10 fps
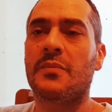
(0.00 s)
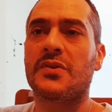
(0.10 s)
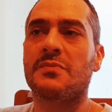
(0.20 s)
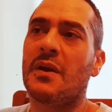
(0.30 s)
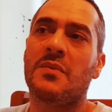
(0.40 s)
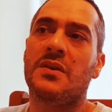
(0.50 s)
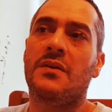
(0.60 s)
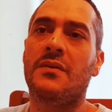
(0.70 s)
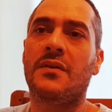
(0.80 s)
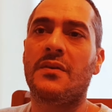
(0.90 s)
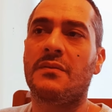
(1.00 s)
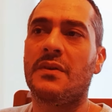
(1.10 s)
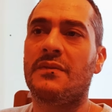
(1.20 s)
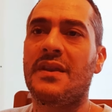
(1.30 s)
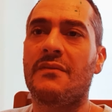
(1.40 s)
because maybe
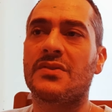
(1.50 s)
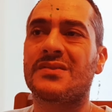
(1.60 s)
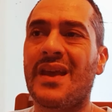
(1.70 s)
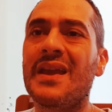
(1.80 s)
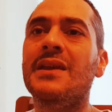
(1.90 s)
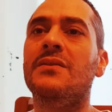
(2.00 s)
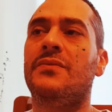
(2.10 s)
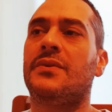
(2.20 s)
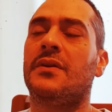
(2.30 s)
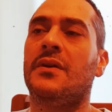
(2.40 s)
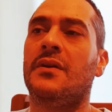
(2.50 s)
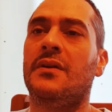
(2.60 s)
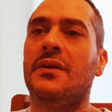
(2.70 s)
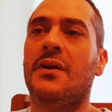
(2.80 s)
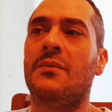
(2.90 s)
you've never saved,
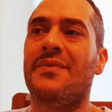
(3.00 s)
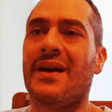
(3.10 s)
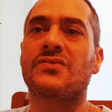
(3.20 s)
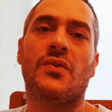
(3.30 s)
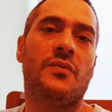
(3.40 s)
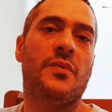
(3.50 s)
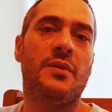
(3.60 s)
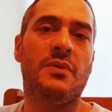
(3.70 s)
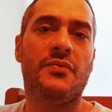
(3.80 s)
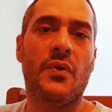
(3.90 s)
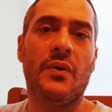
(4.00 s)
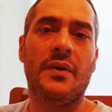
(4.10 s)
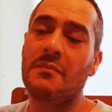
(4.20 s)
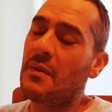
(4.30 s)
you know, that sort of money before.